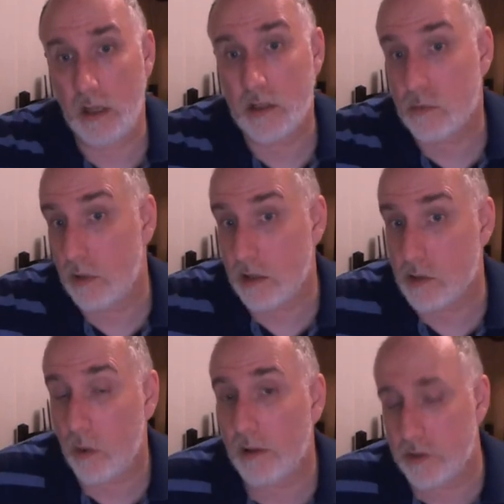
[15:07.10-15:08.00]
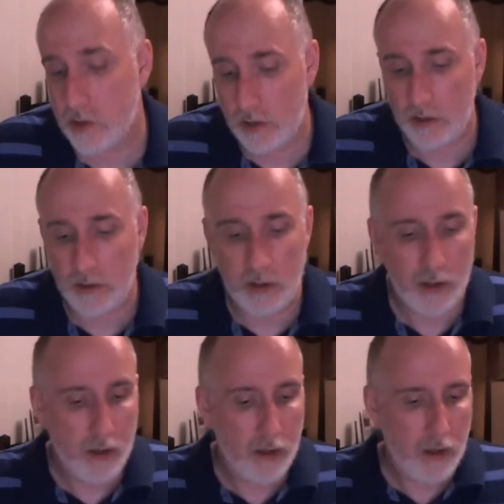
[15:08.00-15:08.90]
it's it's well engineered.
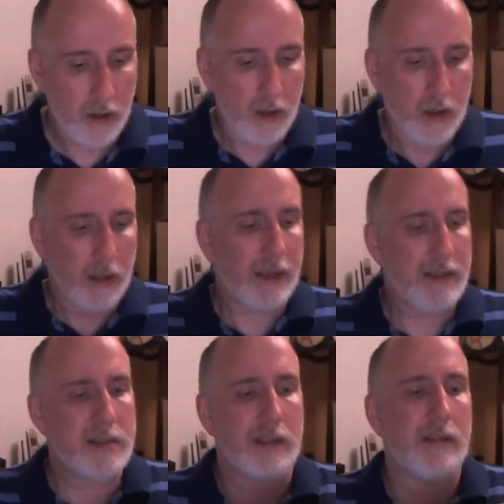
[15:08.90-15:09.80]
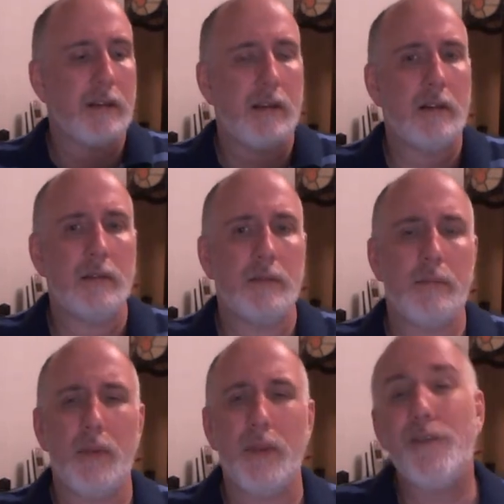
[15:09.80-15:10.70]
Like I said,
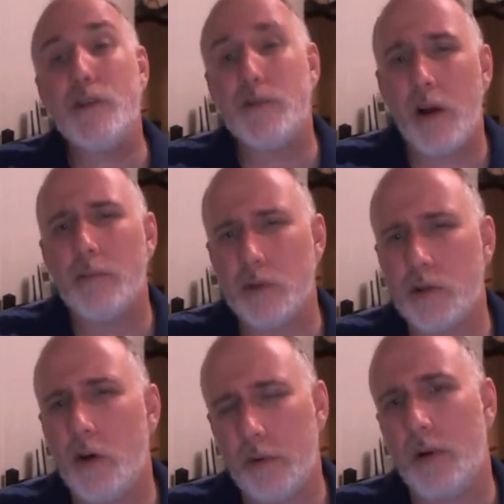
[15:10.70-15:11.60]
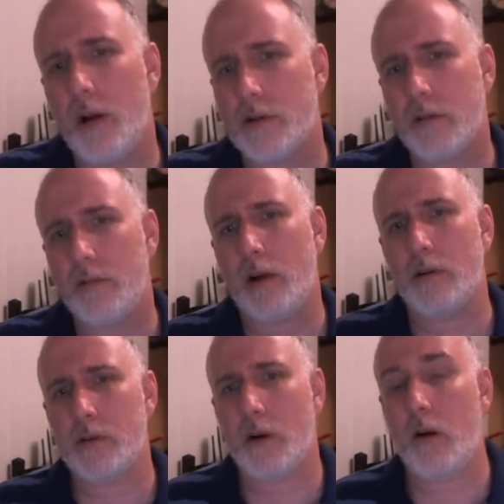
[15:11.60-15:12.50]
the first five Bruce Cockburn
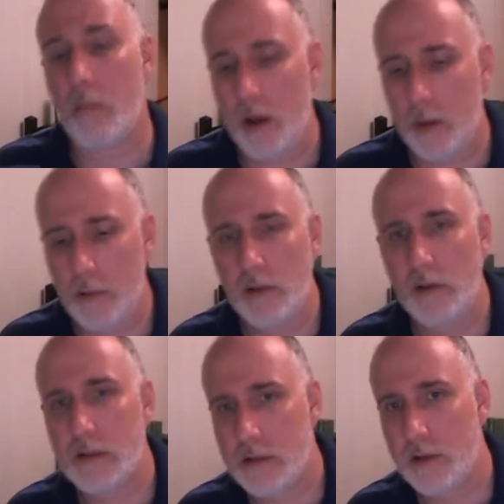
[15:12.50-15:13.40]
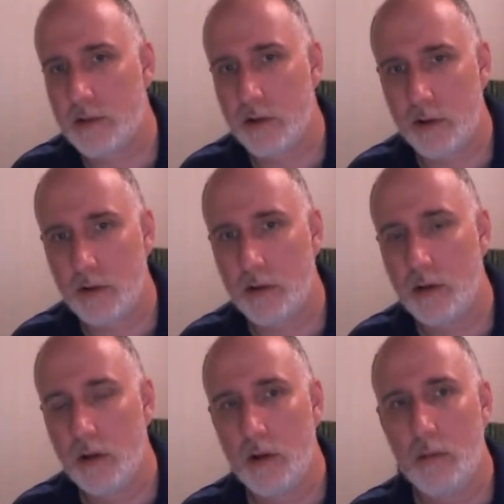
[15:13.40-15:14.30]
records are, in my opinion, essential. They're
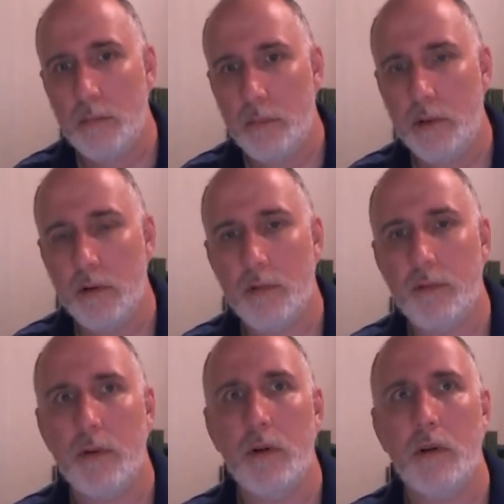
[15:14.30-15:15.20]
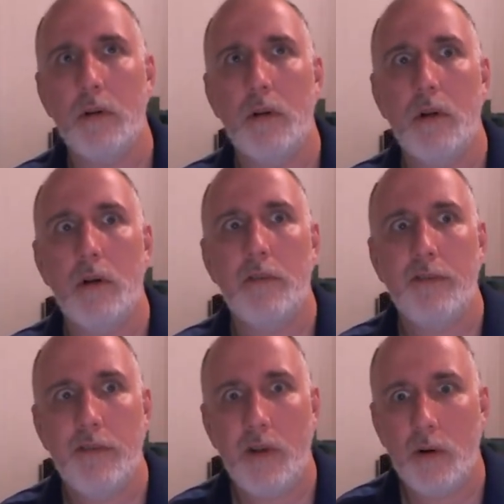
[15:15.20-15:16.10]
beautiful
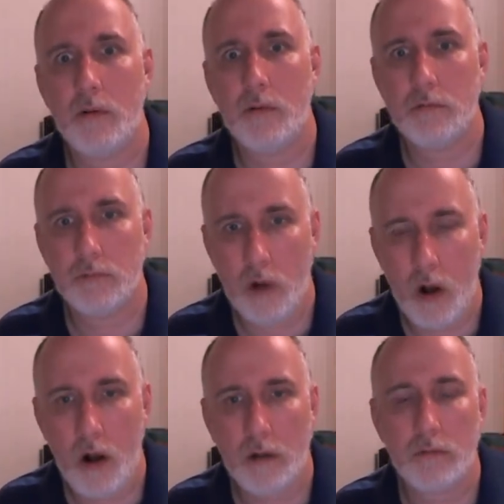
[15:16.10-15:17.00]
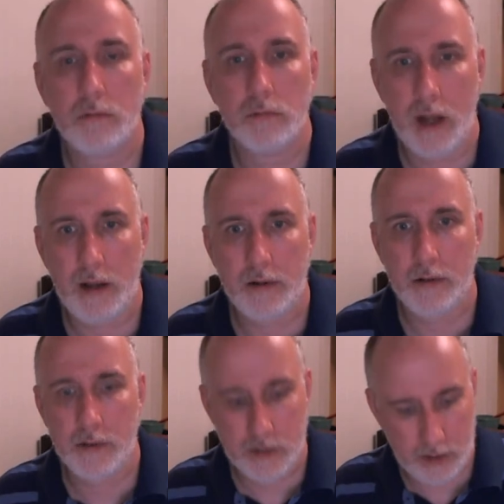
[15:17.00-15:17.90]
folk rock
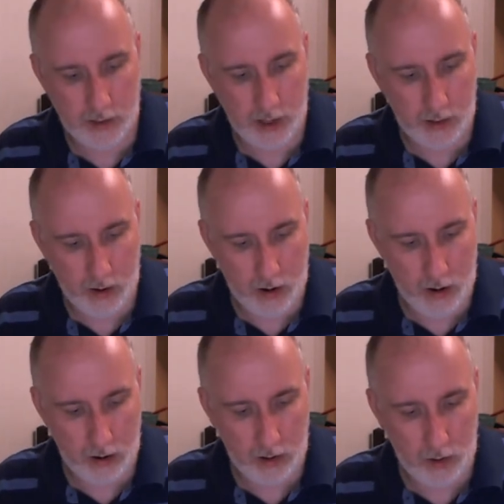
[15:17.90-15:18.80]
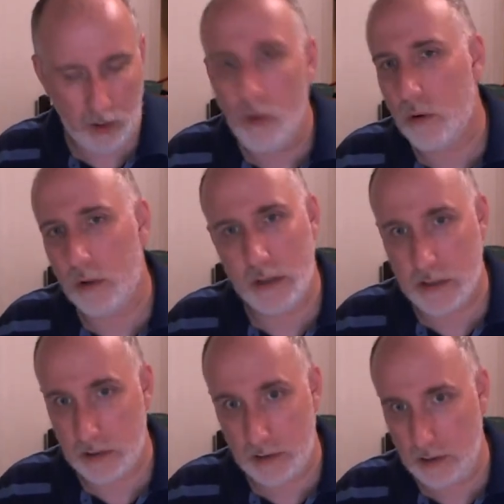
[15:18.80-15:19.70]
records that are
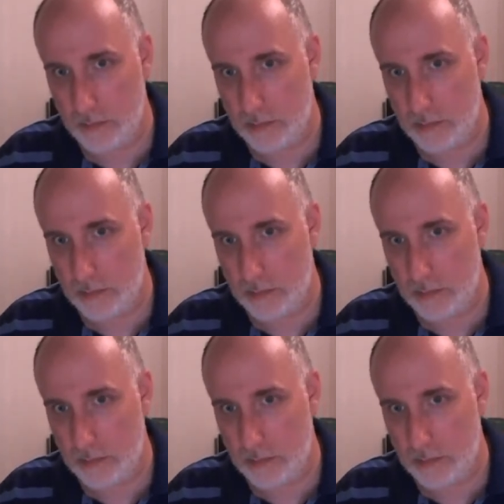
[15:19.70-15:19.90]
gloriously